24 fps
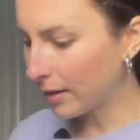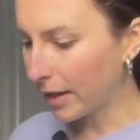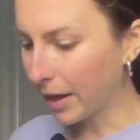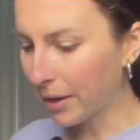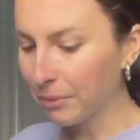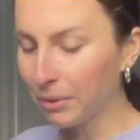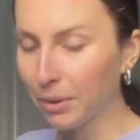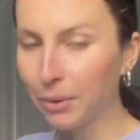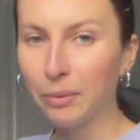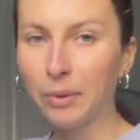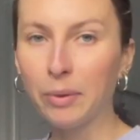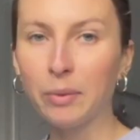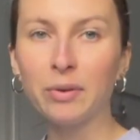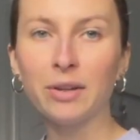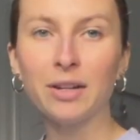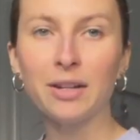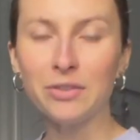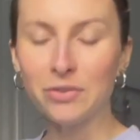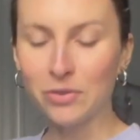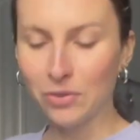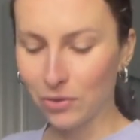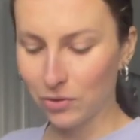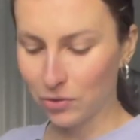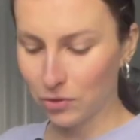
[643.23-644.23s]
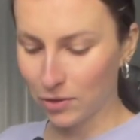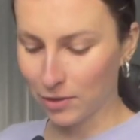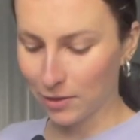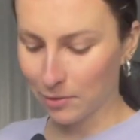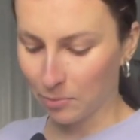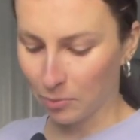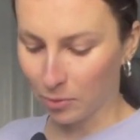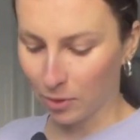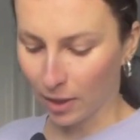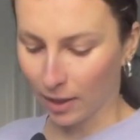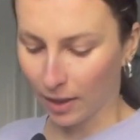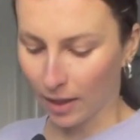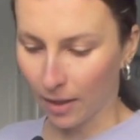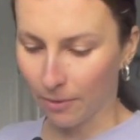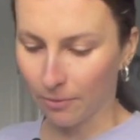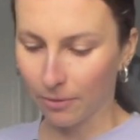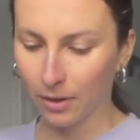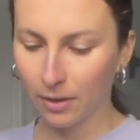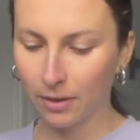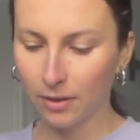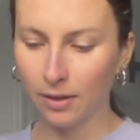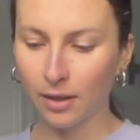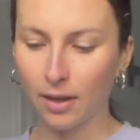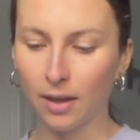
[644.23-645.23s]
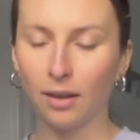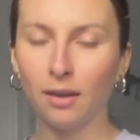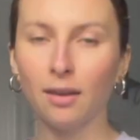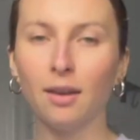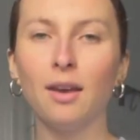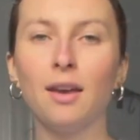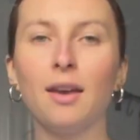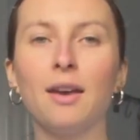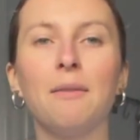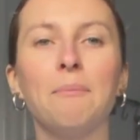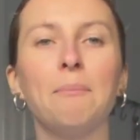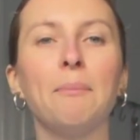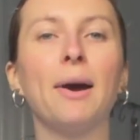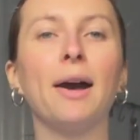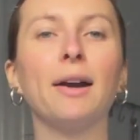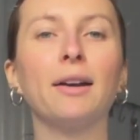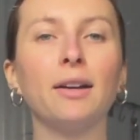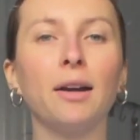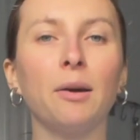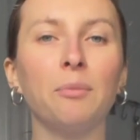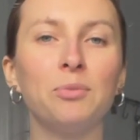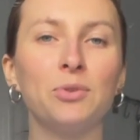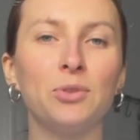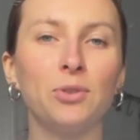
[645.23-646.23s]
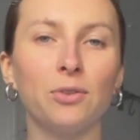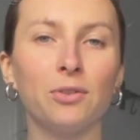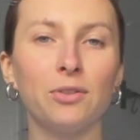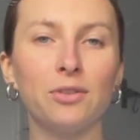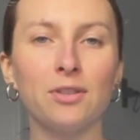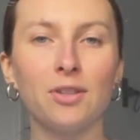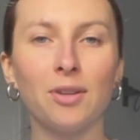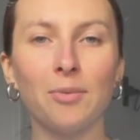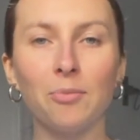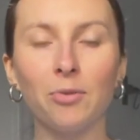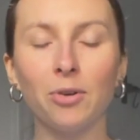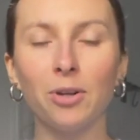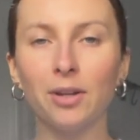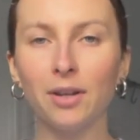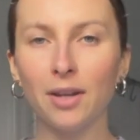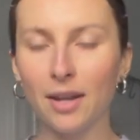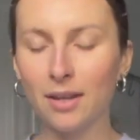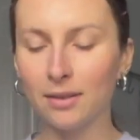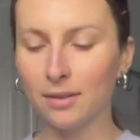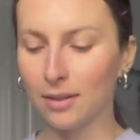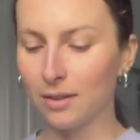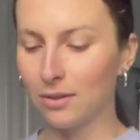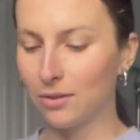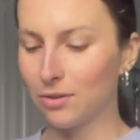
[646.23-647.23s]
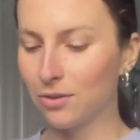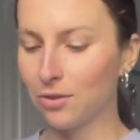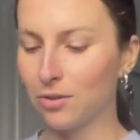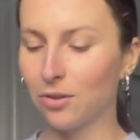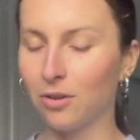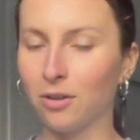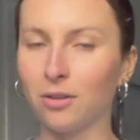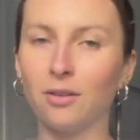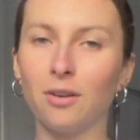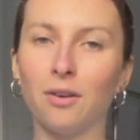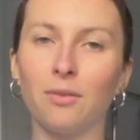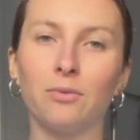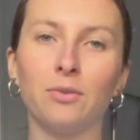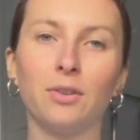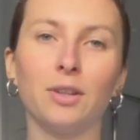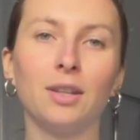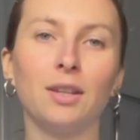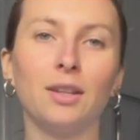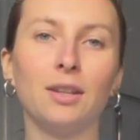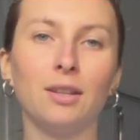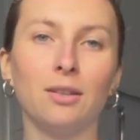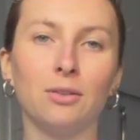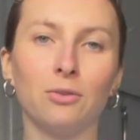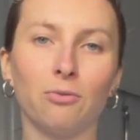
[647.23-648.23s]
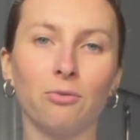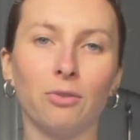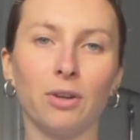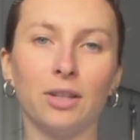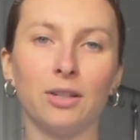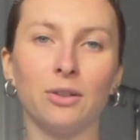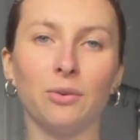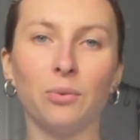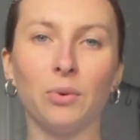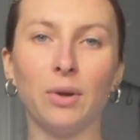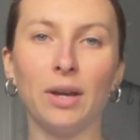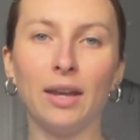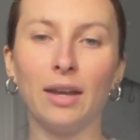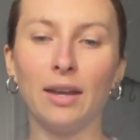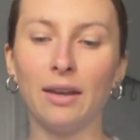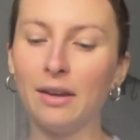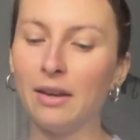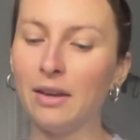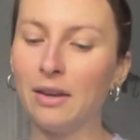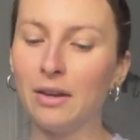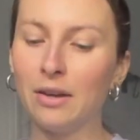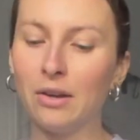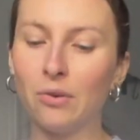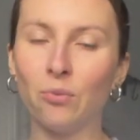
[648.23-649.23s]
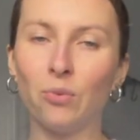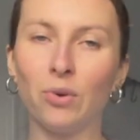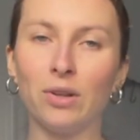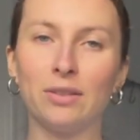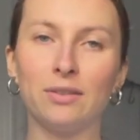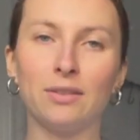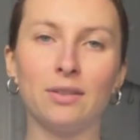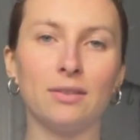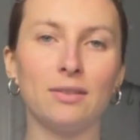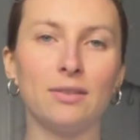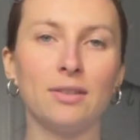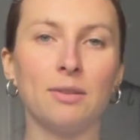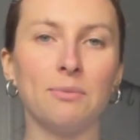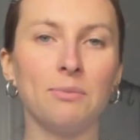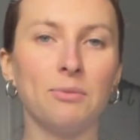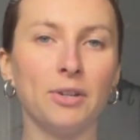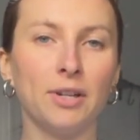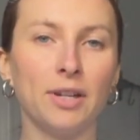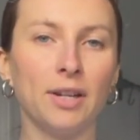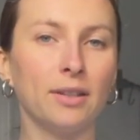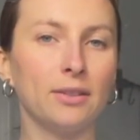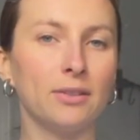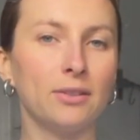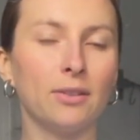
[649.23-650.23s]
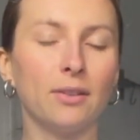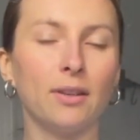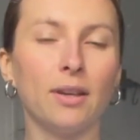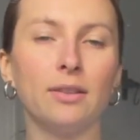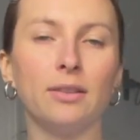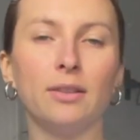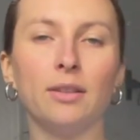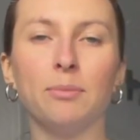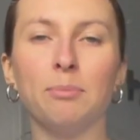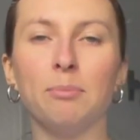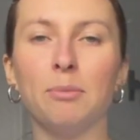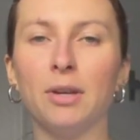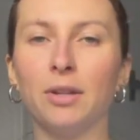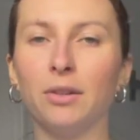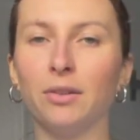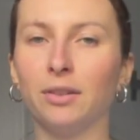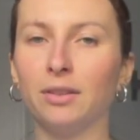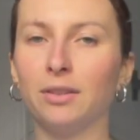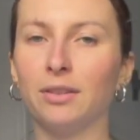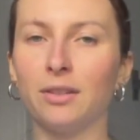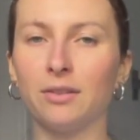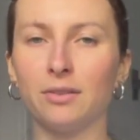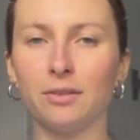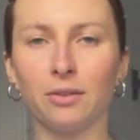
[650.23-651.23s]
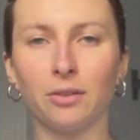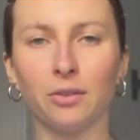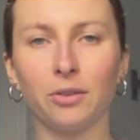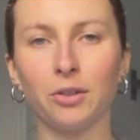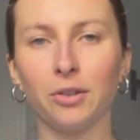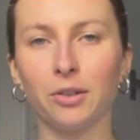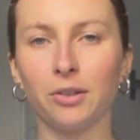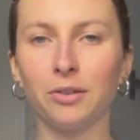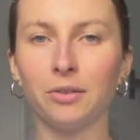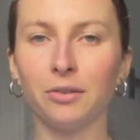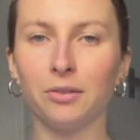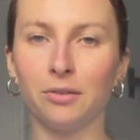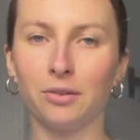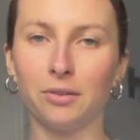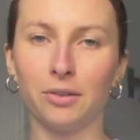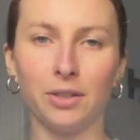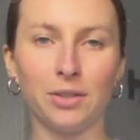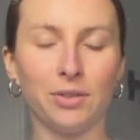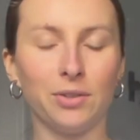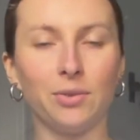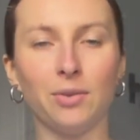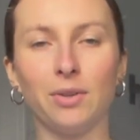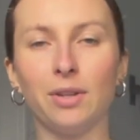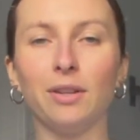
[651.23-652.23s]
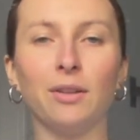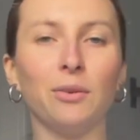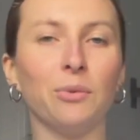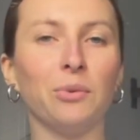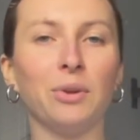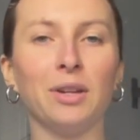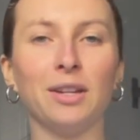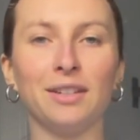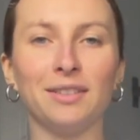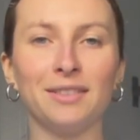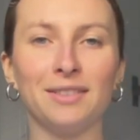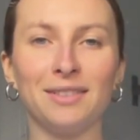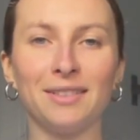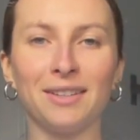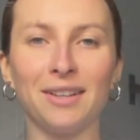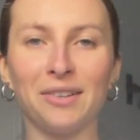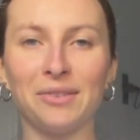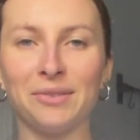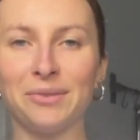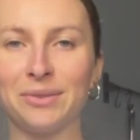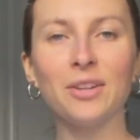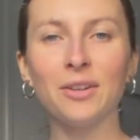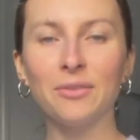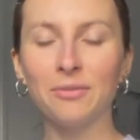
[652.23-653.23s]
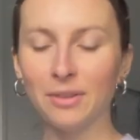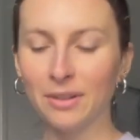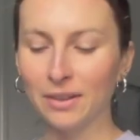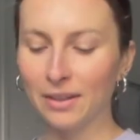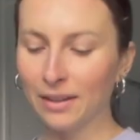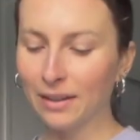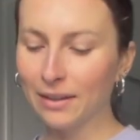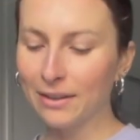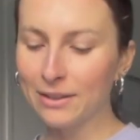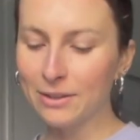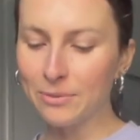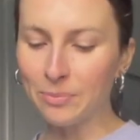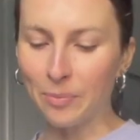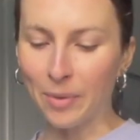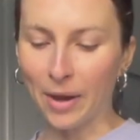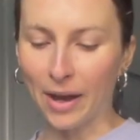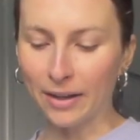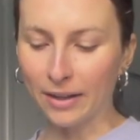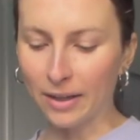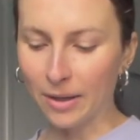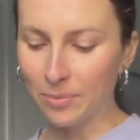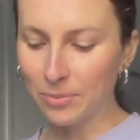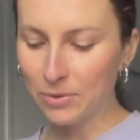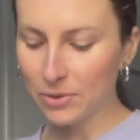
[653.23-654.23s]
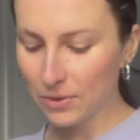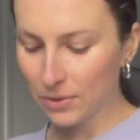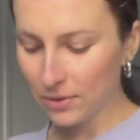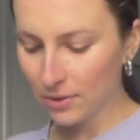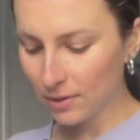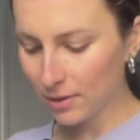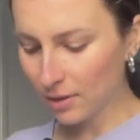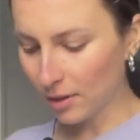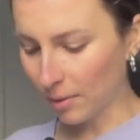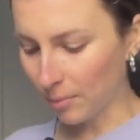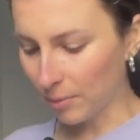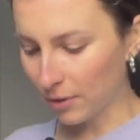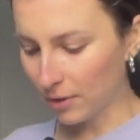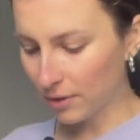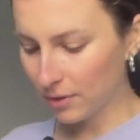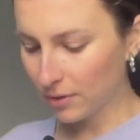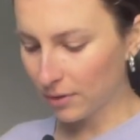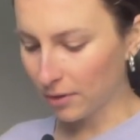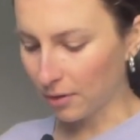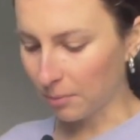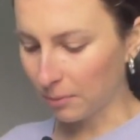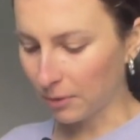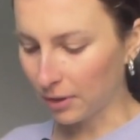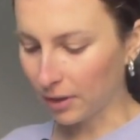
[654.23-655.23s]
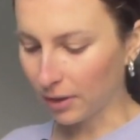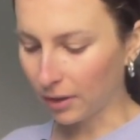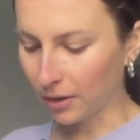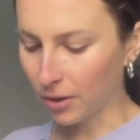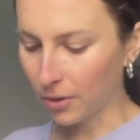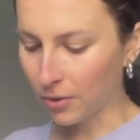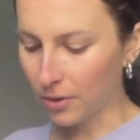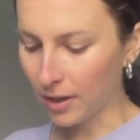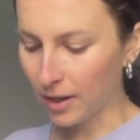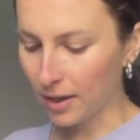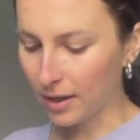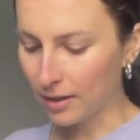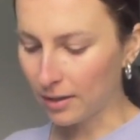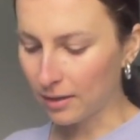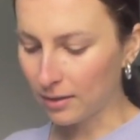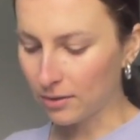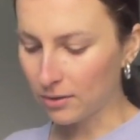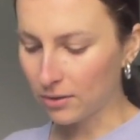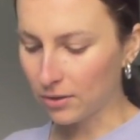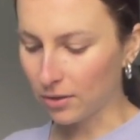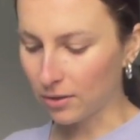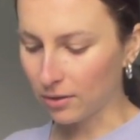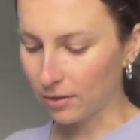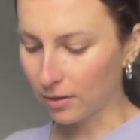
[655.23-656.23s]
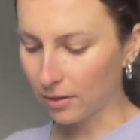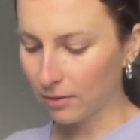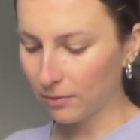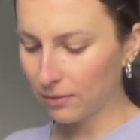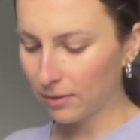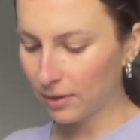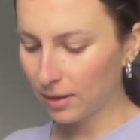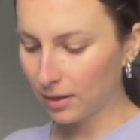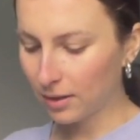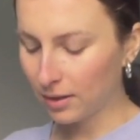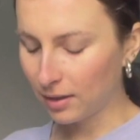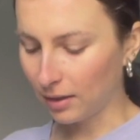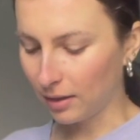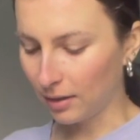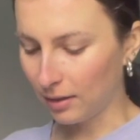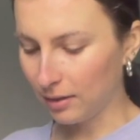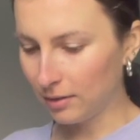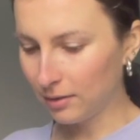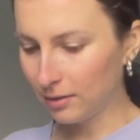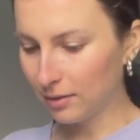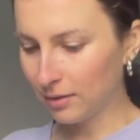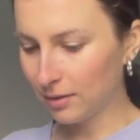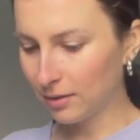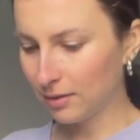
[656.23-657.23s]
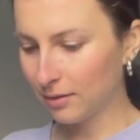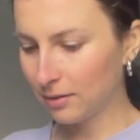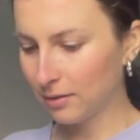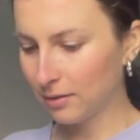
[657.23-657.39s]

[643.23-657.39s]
now what we wanna do is just bring everything back up to a simmer and then turn off the heat right away once it's simmering so that the milk doesn't curdle or do any weird stuff. So everything is back up to a simmer, so I'm gonna go ahead and turn off the heat.